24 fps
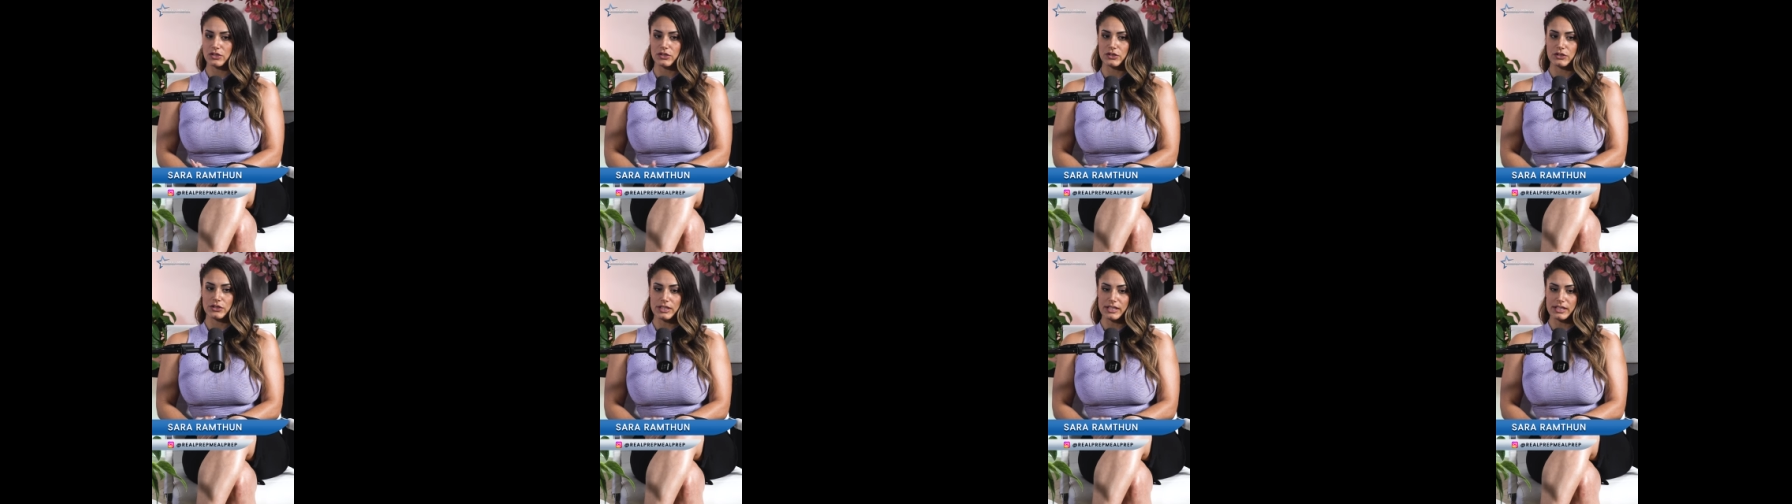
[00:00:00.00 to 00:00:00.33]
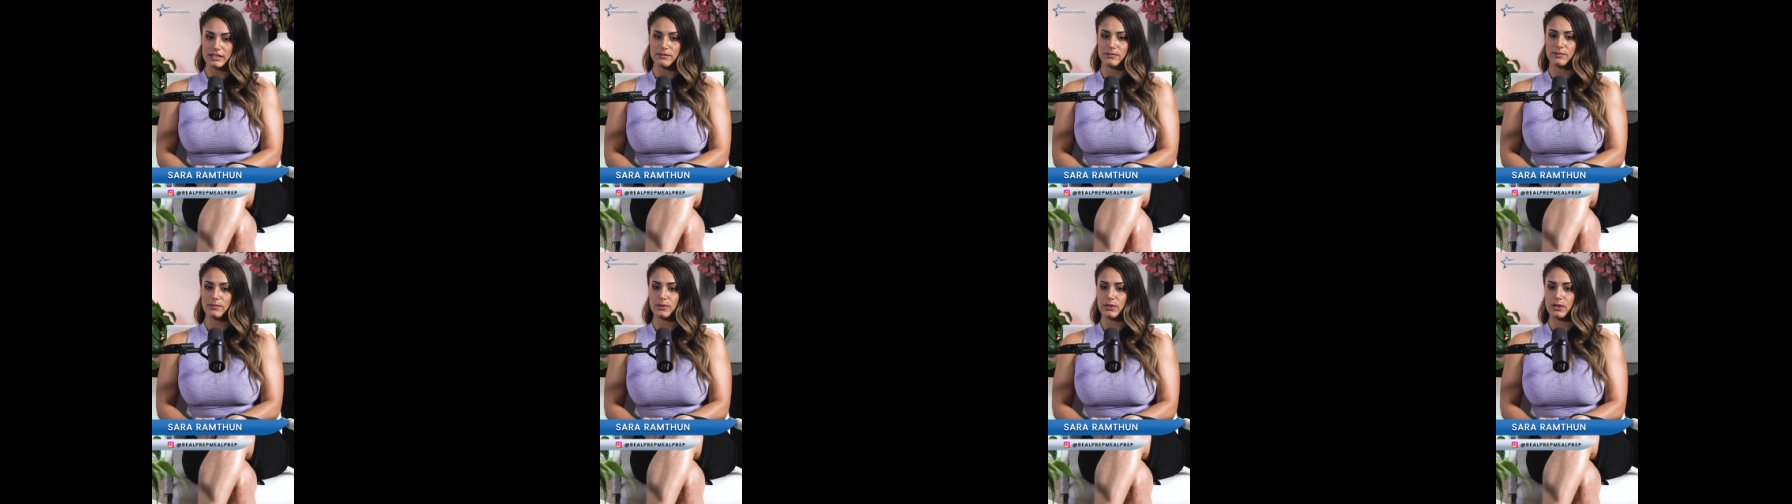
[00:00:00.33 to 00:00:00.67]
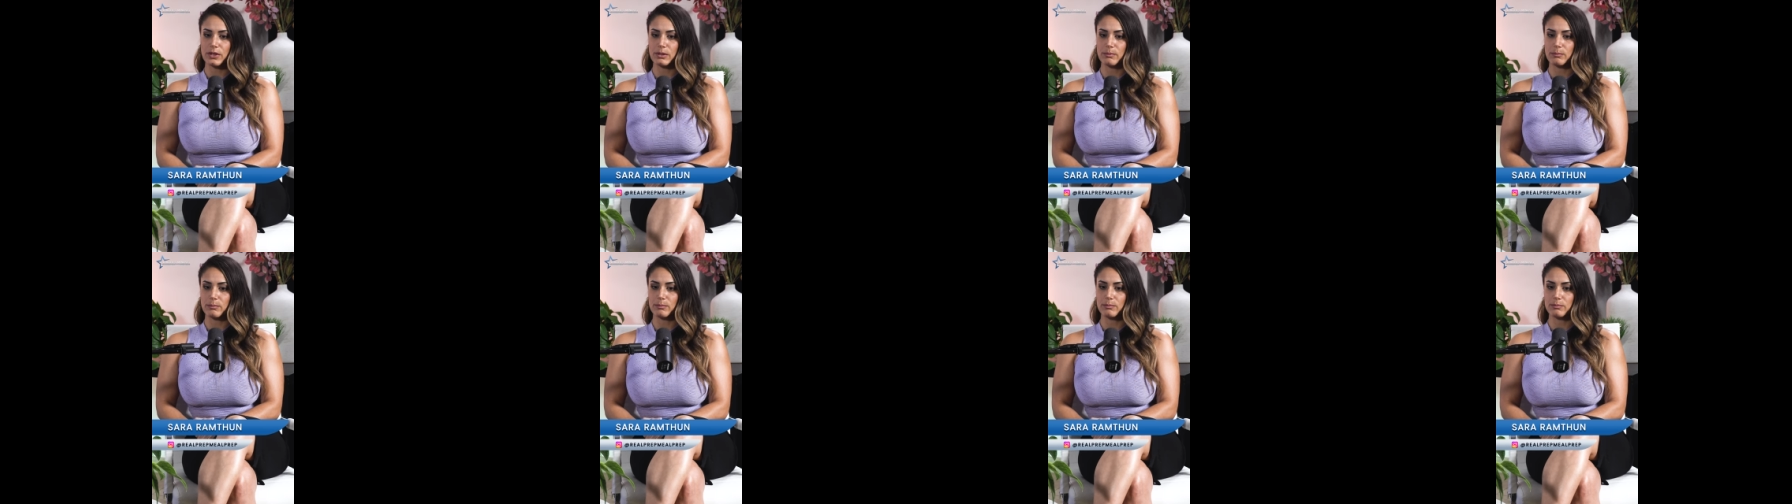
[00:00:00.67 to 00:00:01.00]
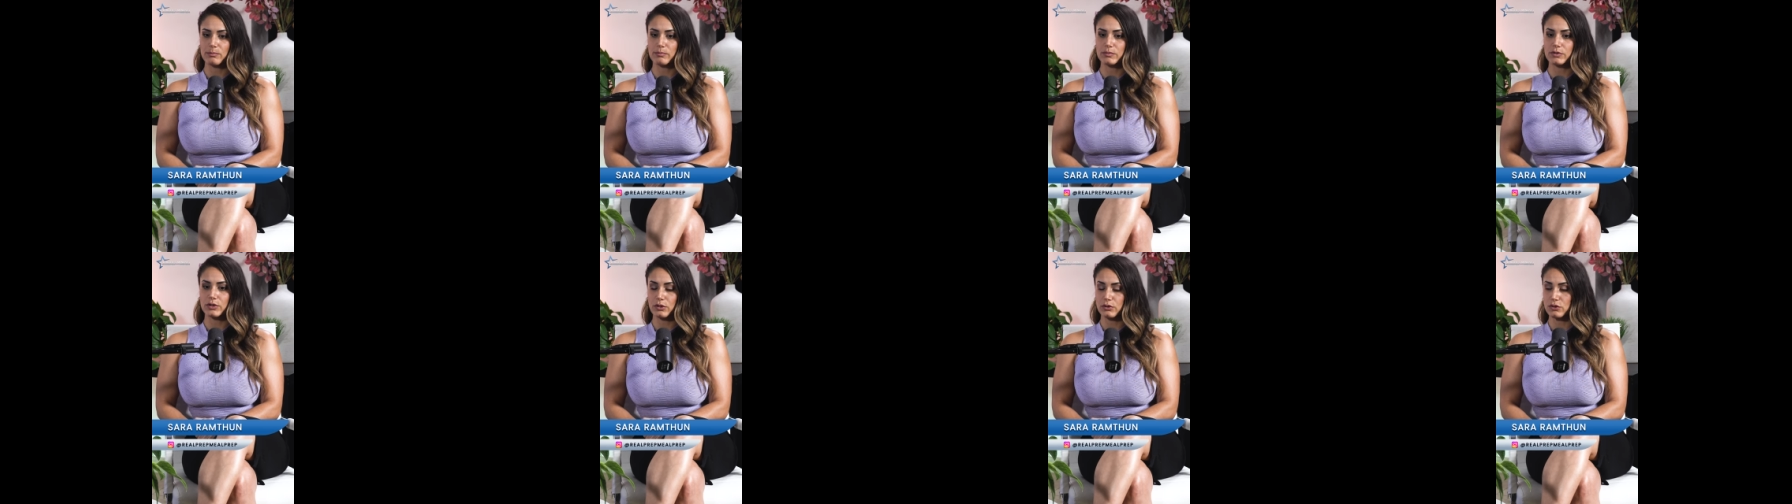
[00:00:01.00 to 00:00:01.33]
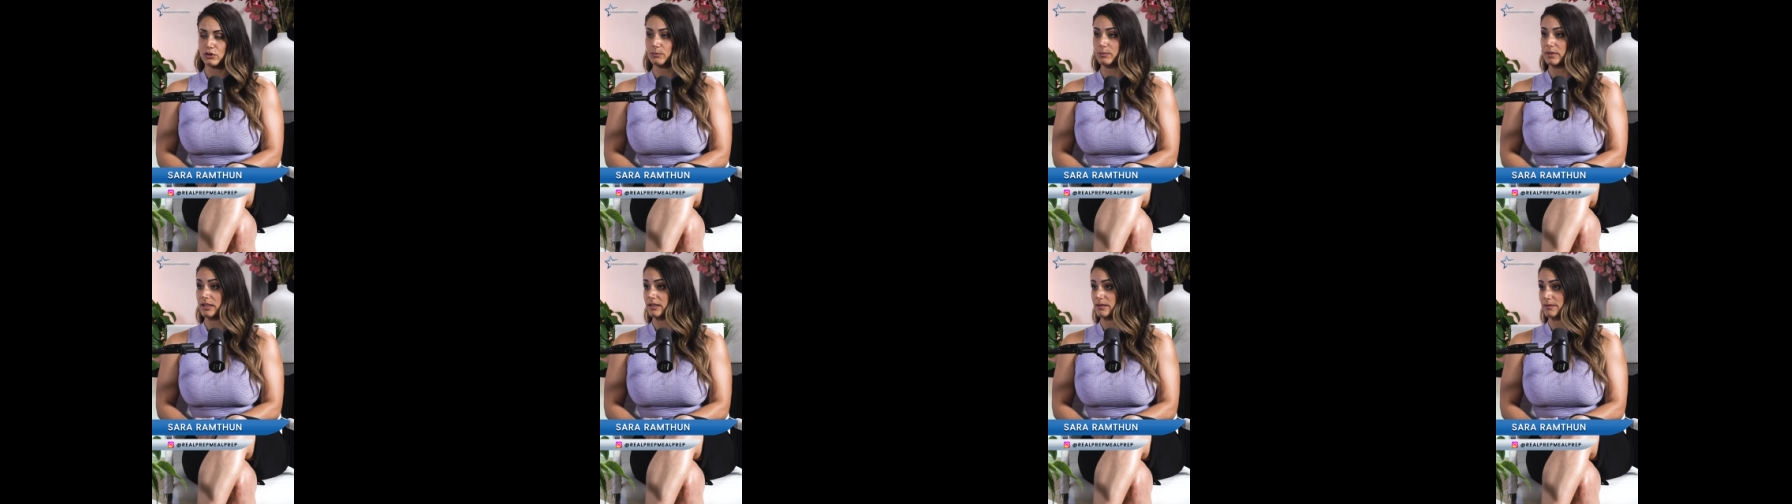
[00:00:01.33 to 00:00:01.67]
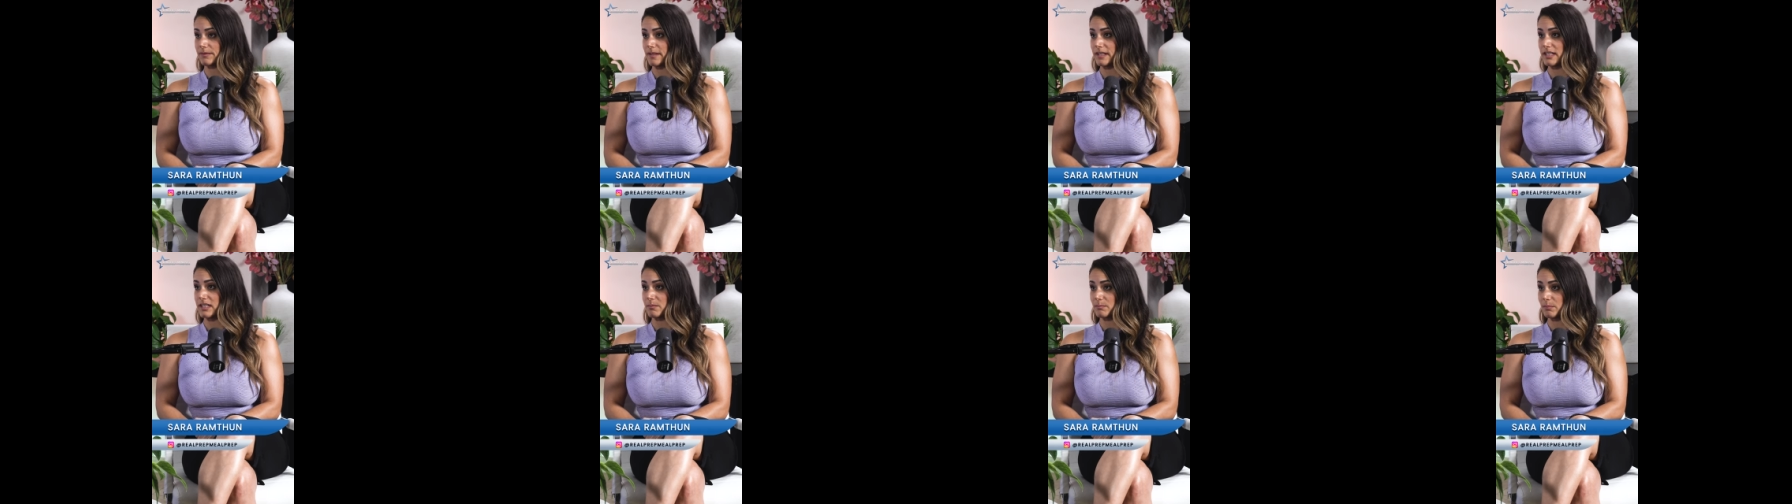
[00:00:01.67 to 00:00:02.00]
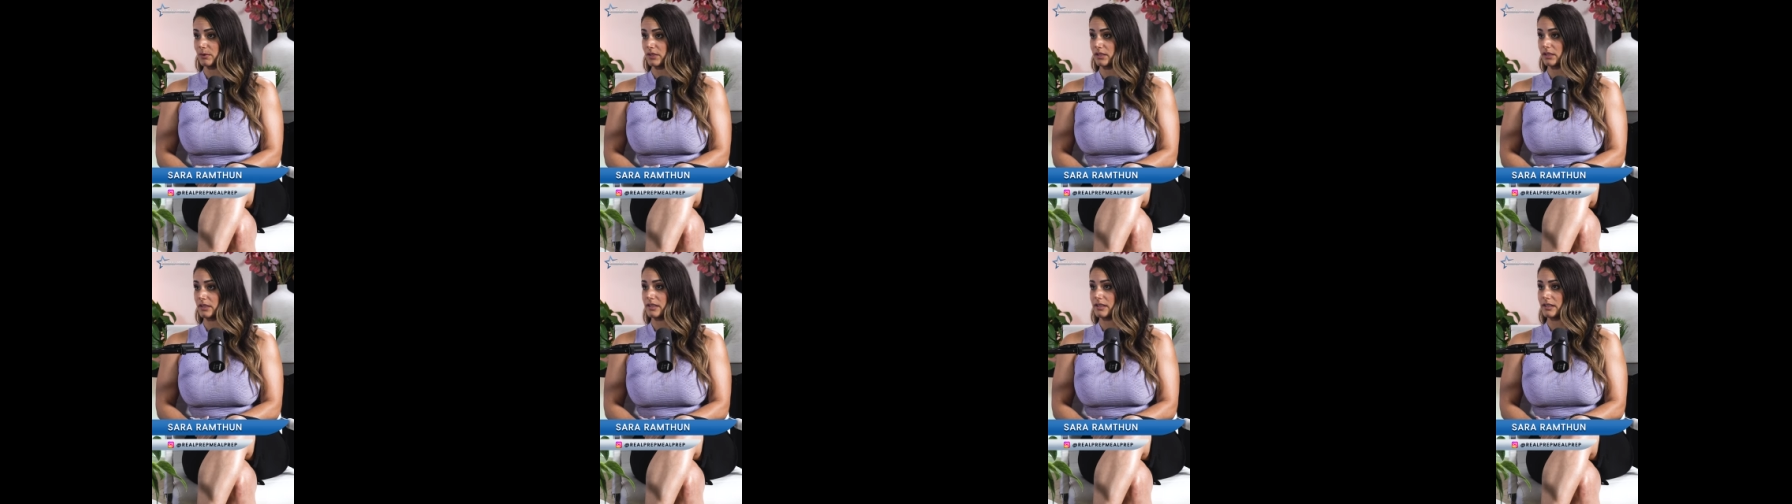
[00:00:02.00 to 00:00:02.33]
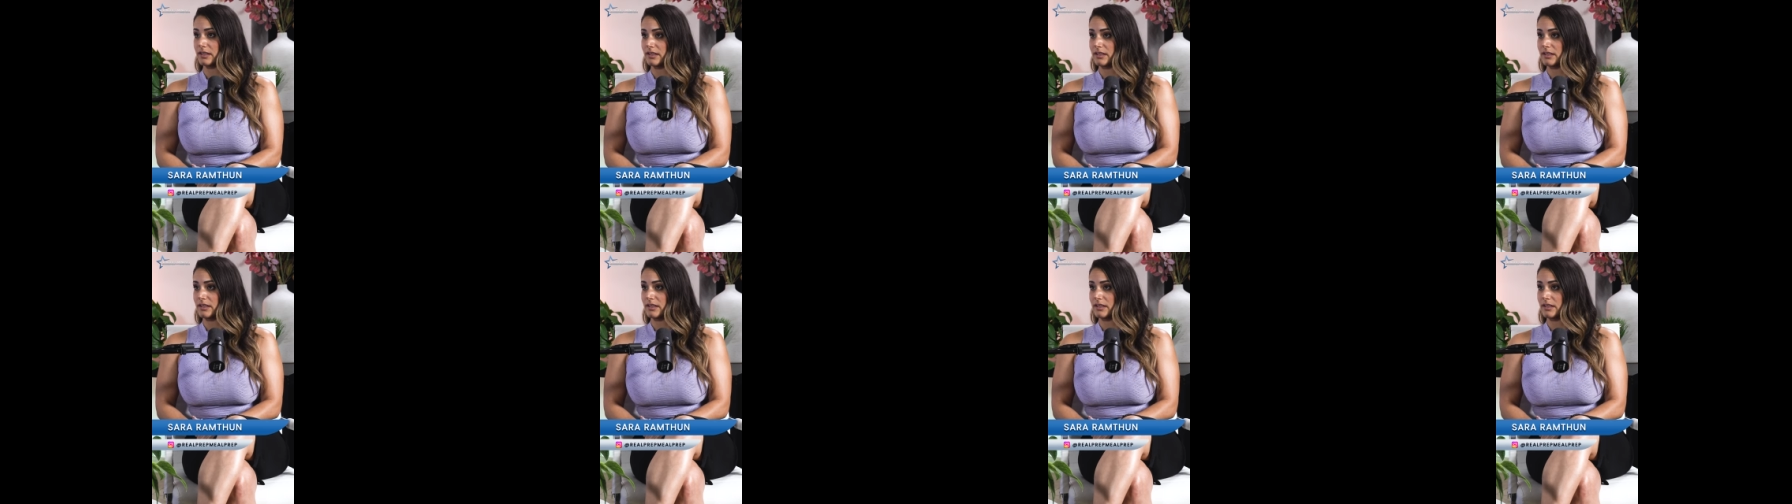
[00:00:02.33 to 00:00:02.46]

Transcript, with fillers: turned in from social media, Facebook.